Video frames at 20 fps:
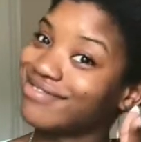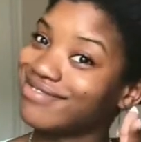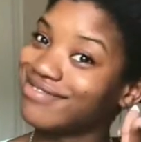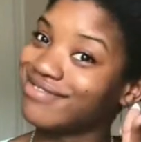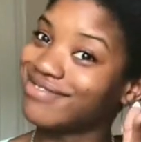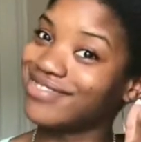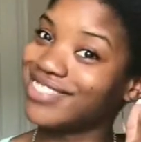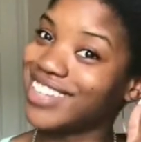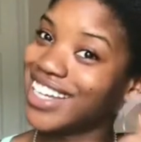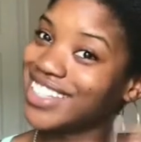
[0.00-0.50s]

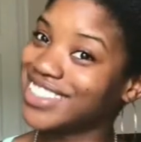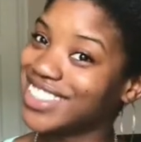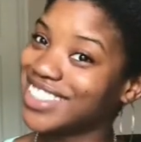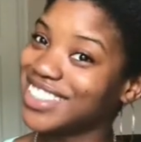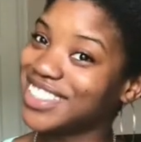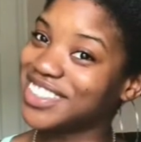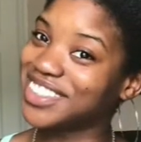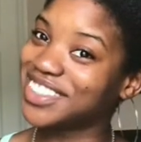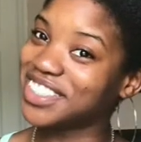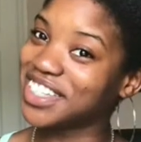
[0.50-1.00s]
That's a new
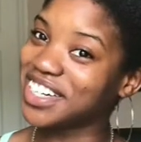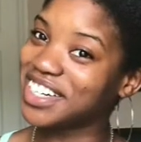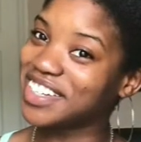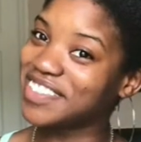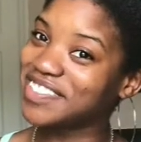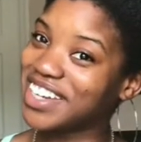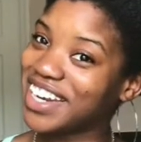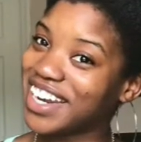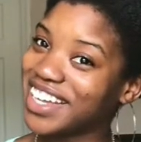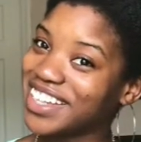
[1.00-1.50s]
term
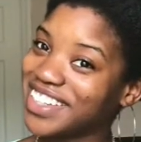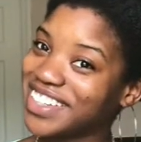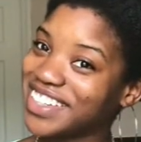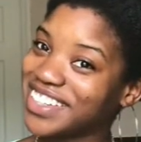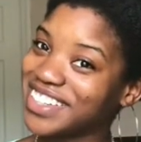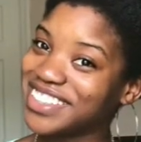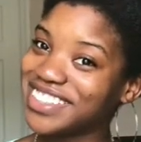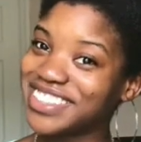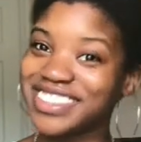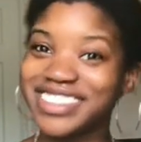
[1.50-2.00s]
that I
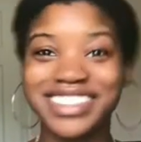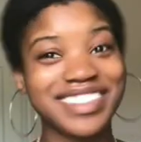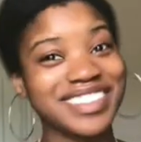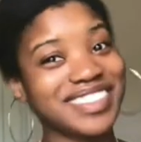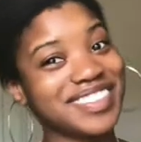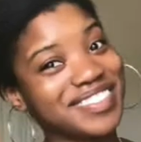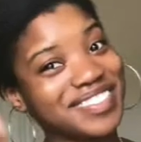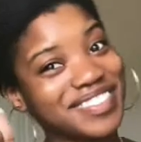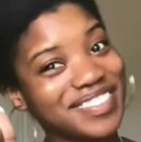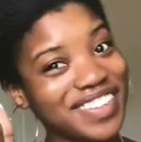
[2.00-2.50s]
learned,
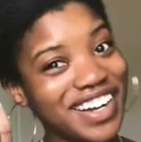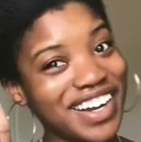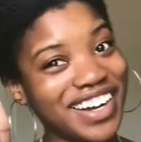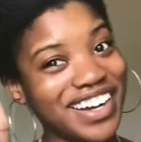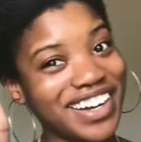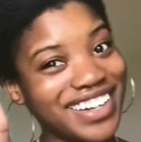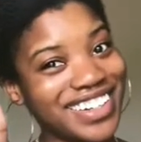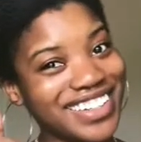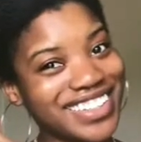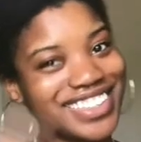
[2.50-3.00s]

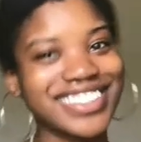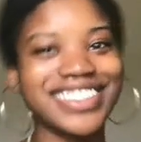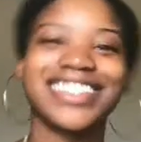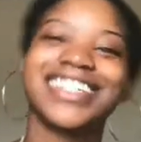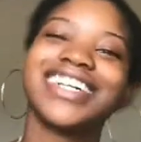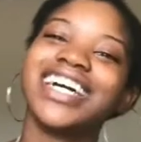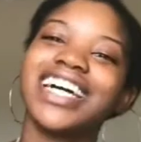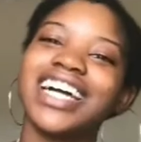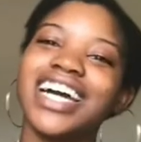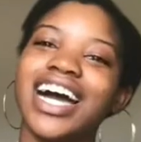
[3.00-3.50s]
frog.
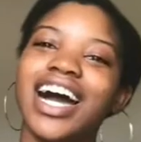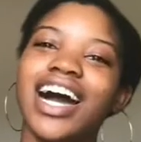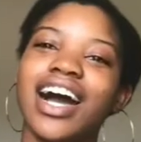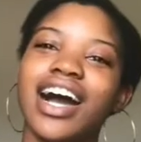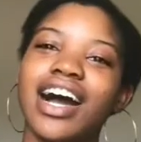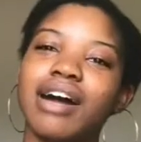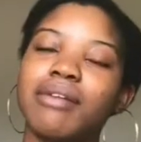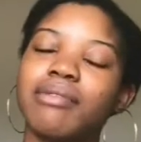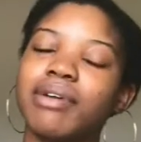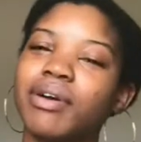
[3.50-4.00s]

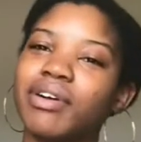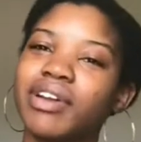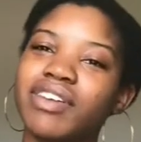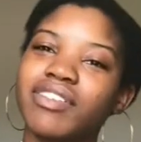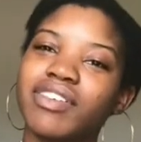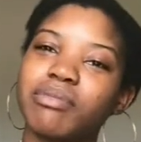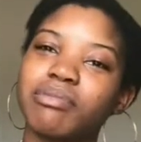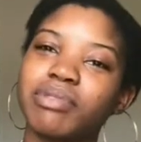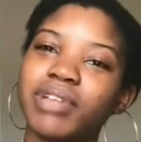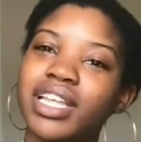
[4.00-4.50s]
I would have
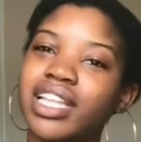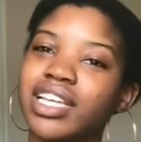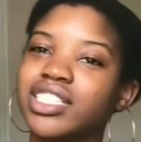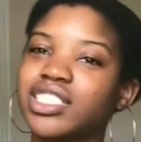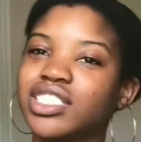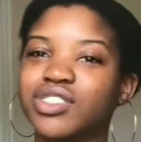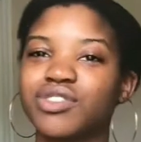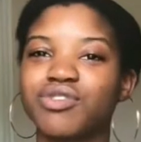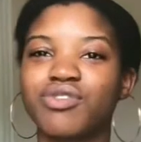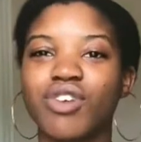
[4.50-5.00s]
completely
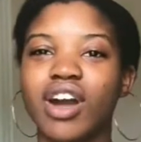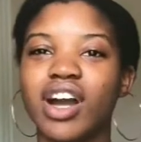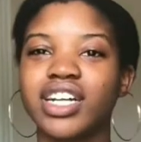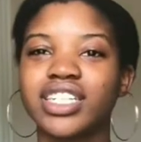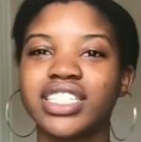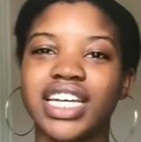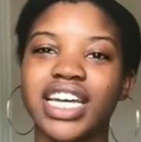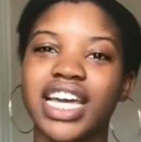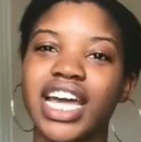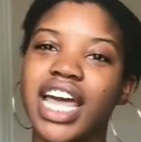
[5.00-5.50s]
just frogged
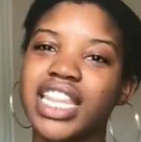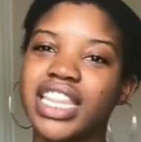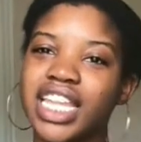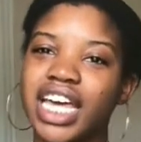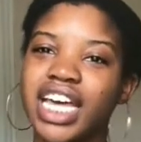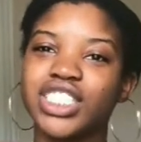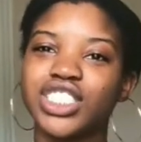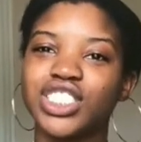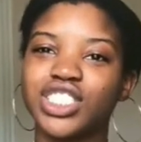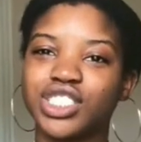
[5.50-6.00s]
it and
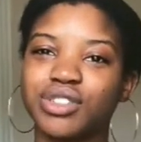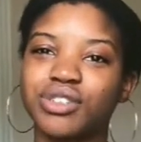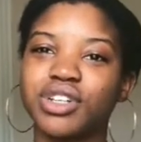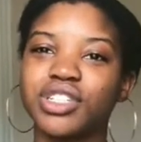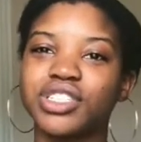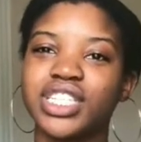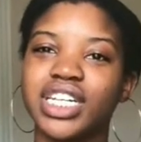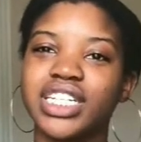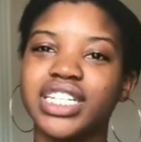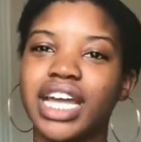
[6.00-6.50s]
then just
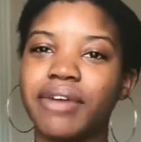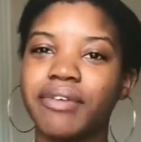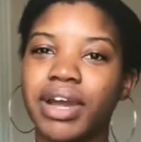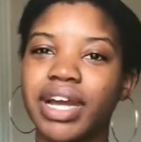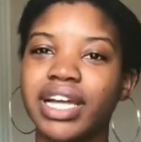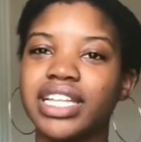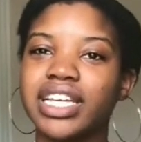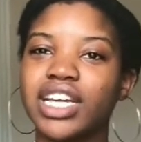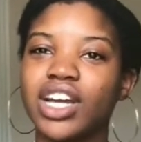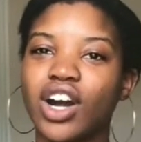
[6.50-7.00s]
crocheted
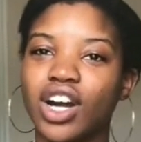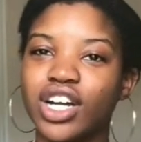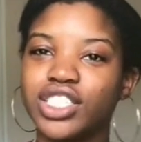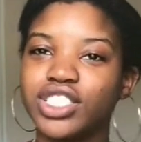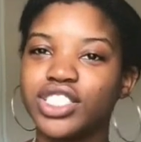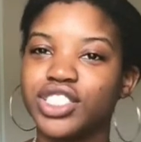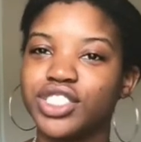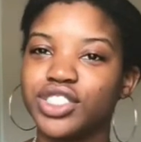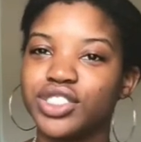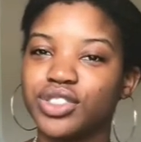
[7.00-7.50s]
directly
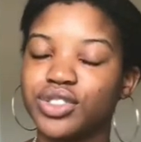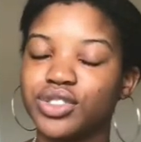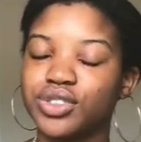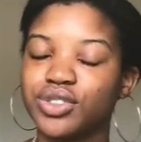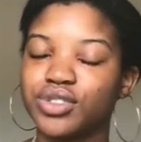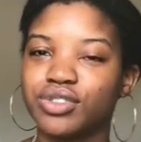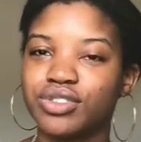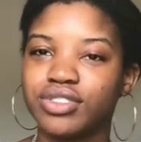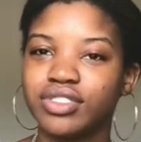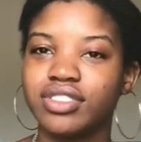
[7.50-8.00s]
onto
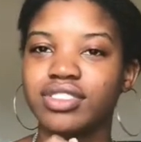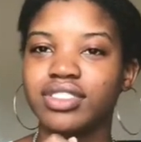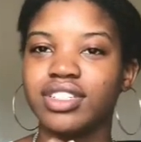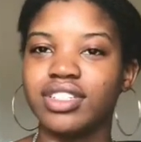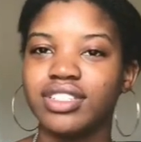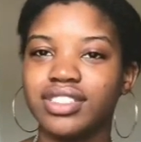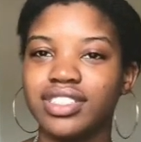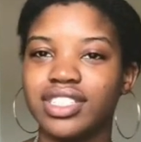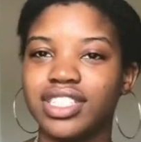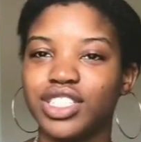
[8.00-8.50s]

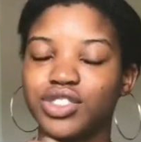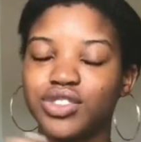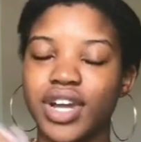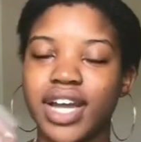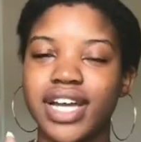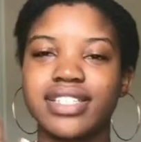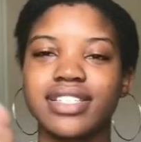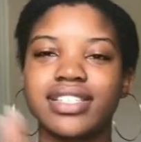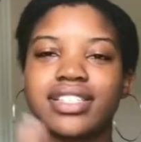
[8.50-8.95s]
the dress.